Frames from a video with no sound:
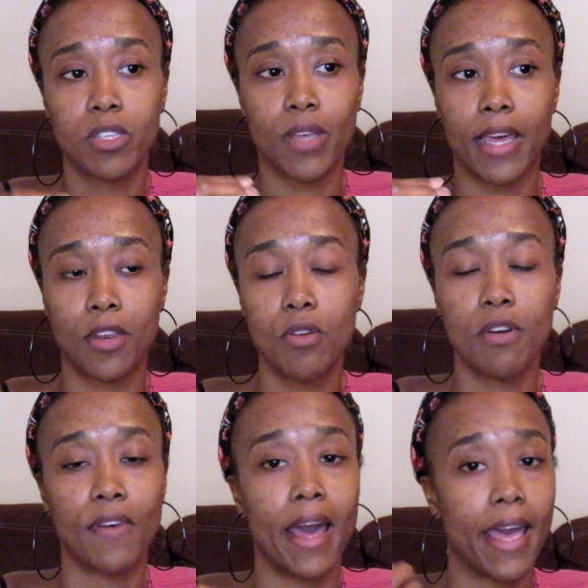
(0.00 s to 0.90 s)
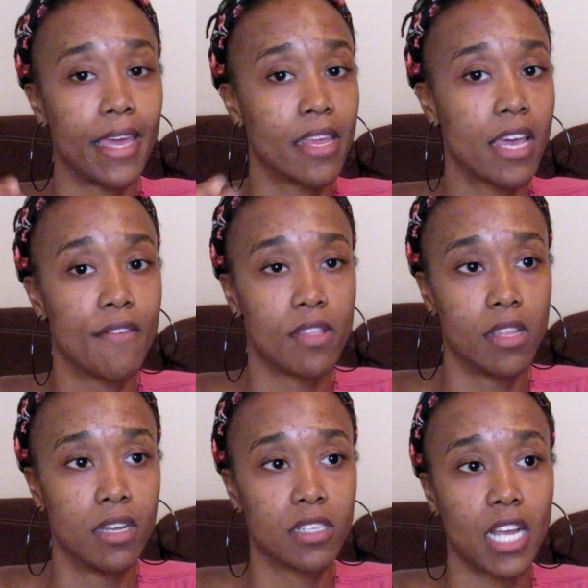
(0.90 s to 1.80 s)
So I knew if I ate a heavy
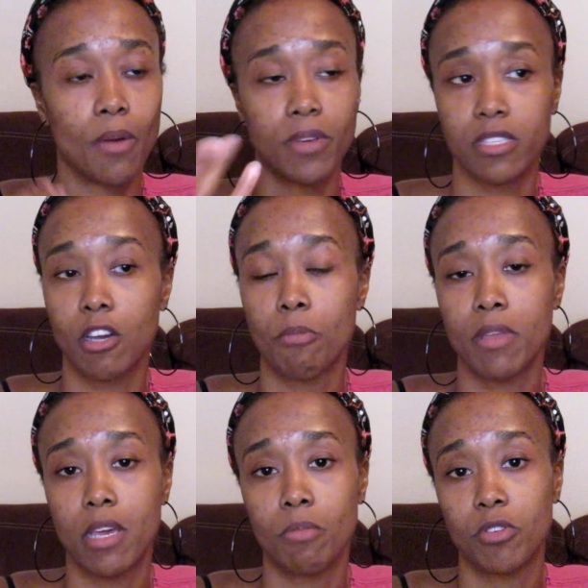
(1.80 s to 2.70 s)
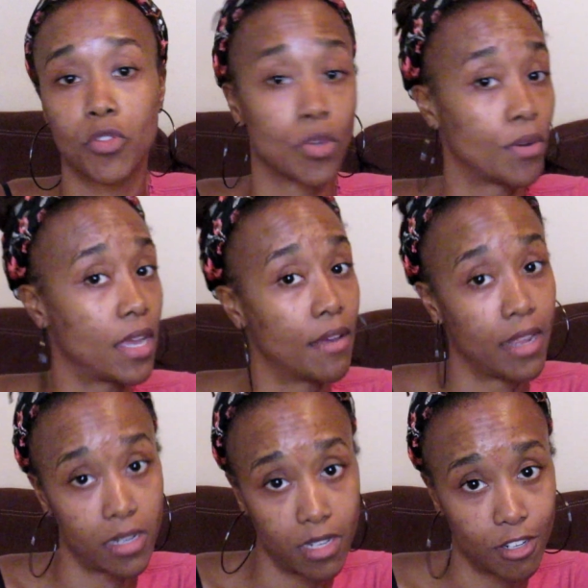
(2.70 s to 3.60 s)
lunch, I wasn't gonna be able to throw down
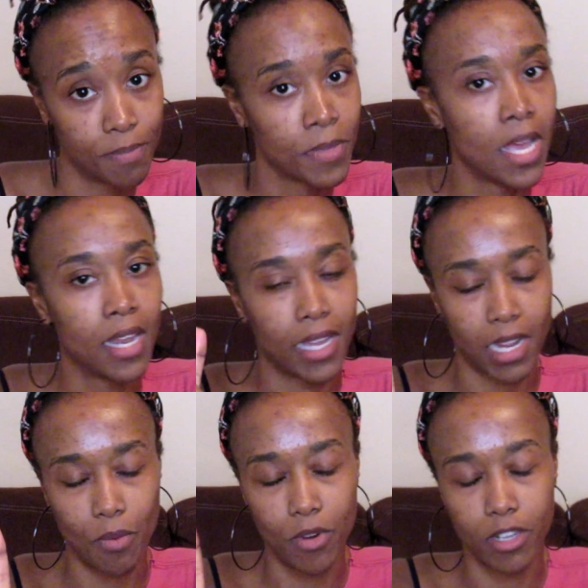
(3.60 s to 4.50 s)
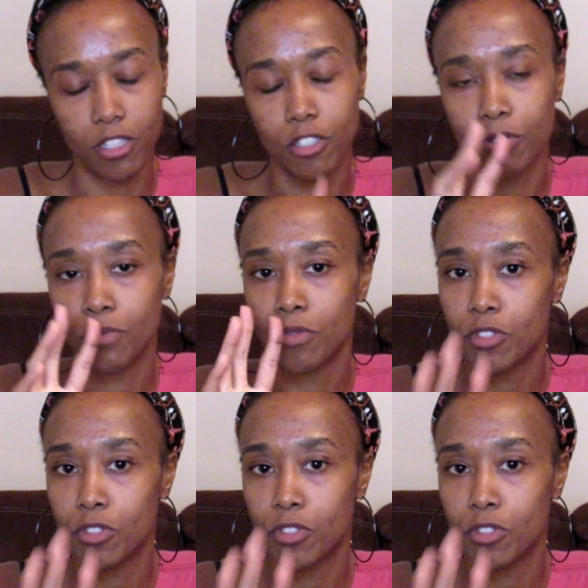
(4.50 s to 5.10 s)
at dinner like I wanted to.